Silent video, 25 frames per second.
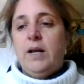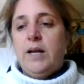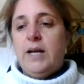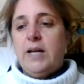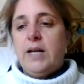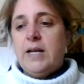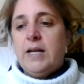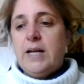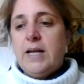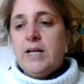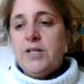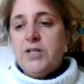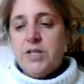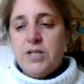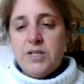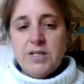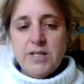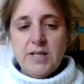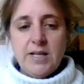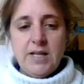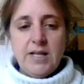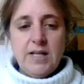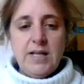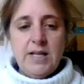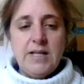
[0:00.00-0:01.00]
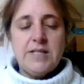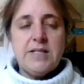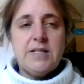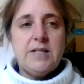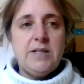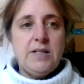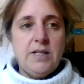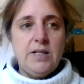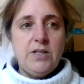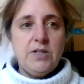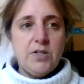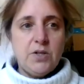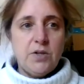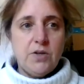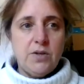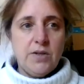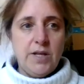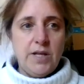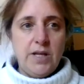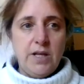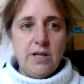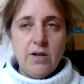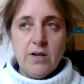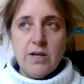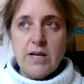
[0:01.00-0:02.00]
and I can add you to the list and ensure
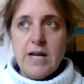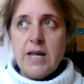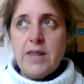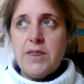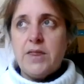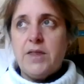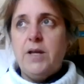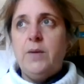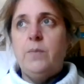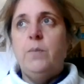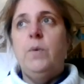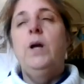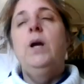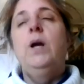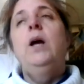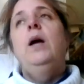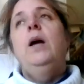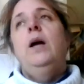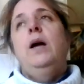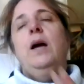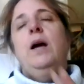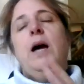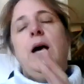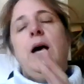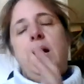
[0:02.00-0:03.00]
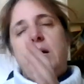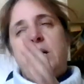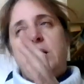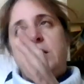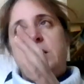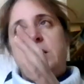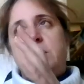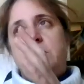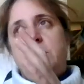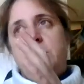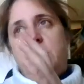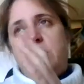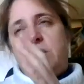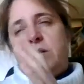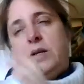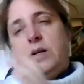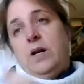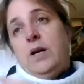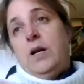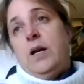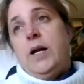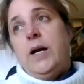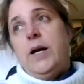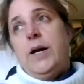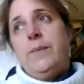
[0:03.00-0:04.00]
that you get them. And
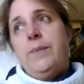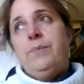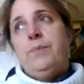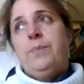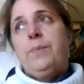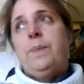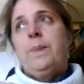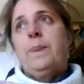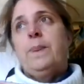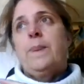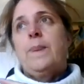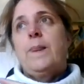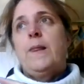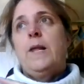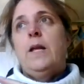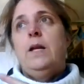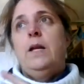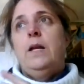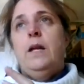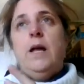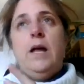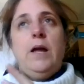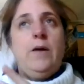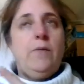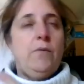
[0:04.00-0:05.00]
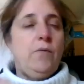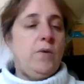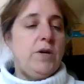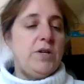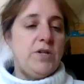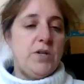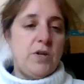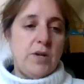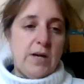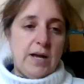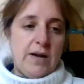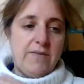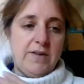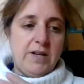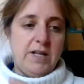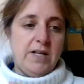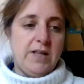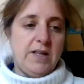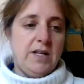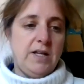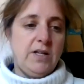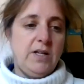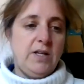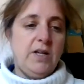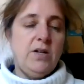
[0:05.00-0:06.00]
um, if we do have
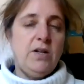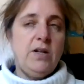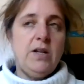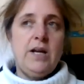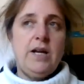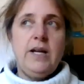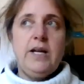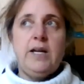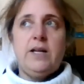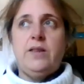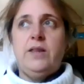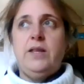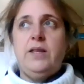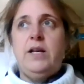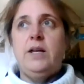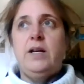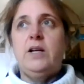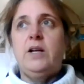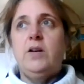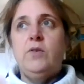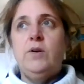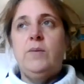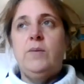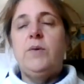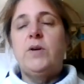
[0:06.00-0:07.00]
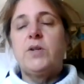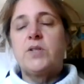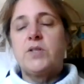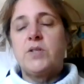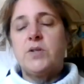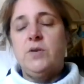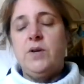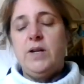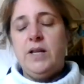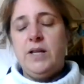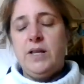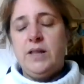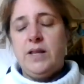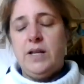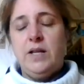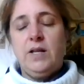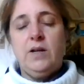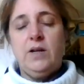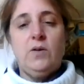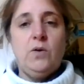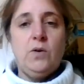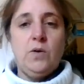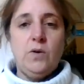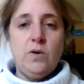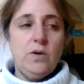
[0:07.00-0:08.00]
anything new, like the colouring books or
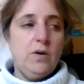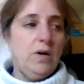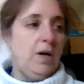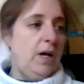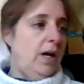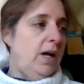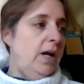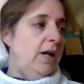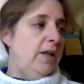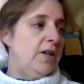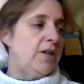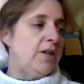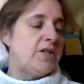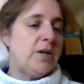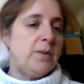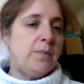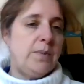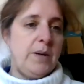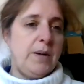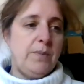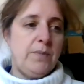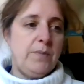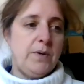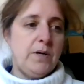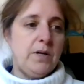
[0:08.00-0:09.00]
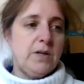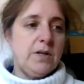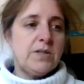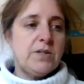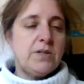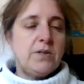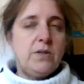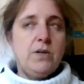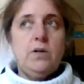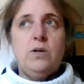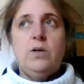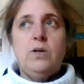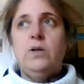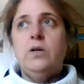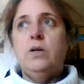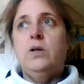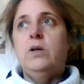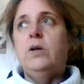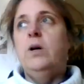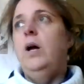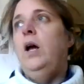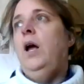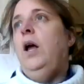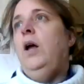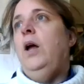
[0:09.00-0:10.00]
anything, or the topic books,
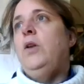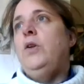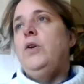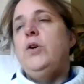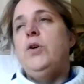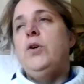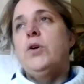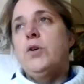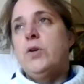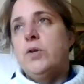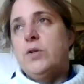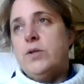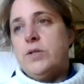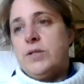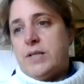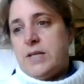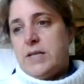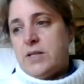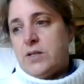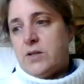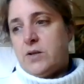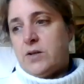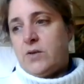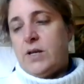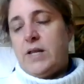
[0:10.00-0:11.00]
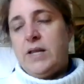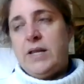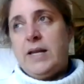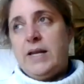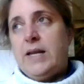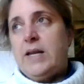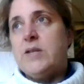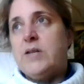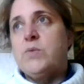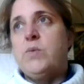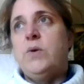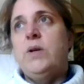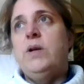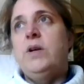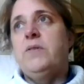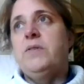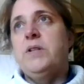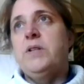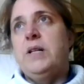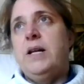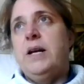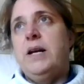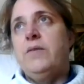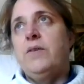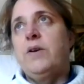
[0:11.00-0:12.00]
or new courses, or anything else, we
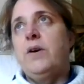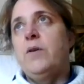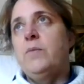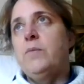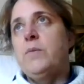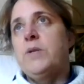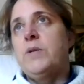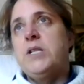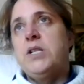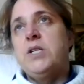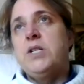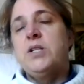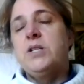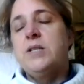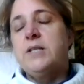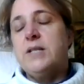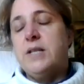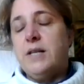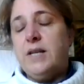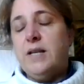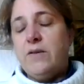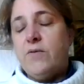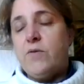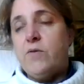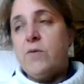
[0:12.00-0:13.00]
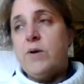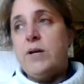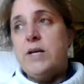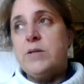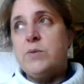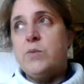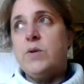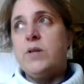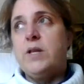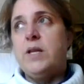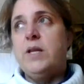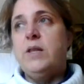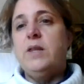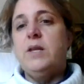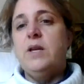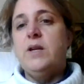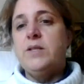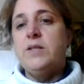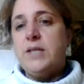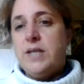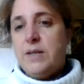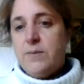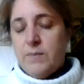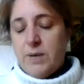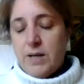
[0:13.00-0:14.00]
often have competitions and giveaways within
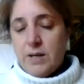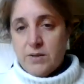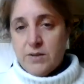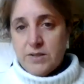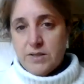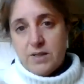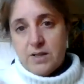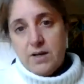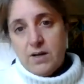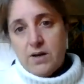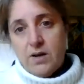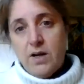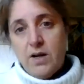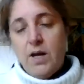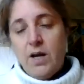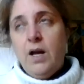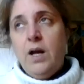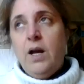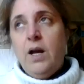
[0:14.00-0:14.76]
those emails. So